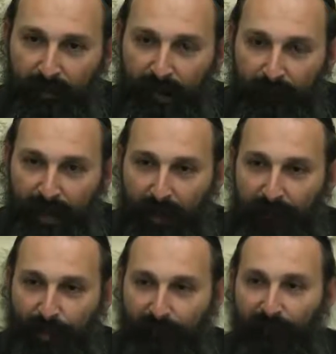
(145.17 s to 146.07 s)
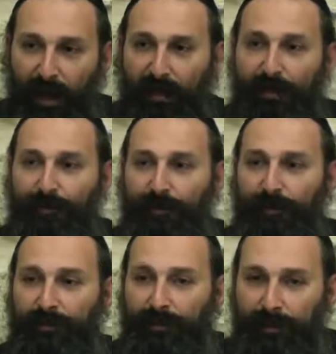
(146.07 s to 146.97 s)
Sometimes you have high
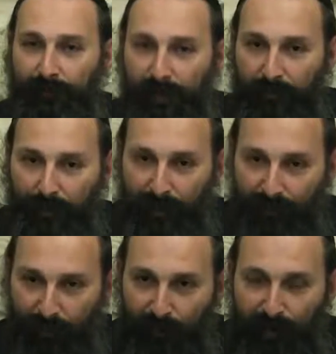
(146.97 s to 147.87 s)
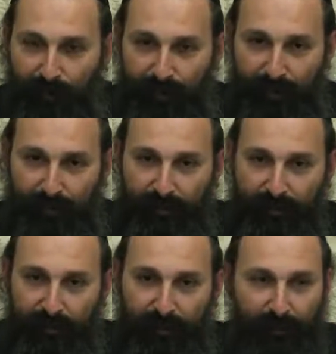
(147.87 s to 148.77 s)
energies and sometimes you have low
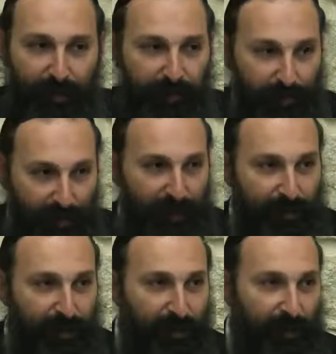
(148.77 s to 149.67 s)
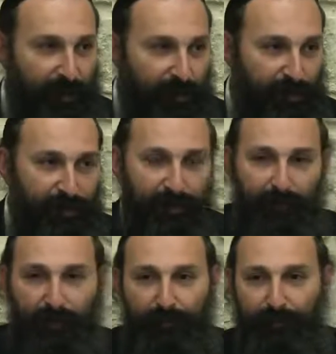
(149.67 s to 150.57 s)
energies. Sometimes you need the low energy and
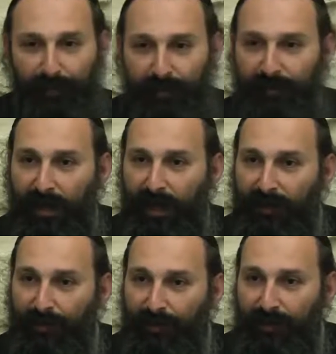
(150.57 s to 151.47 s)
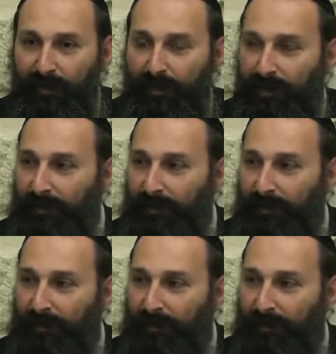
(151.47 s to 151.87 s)
sometimes you need the high energy.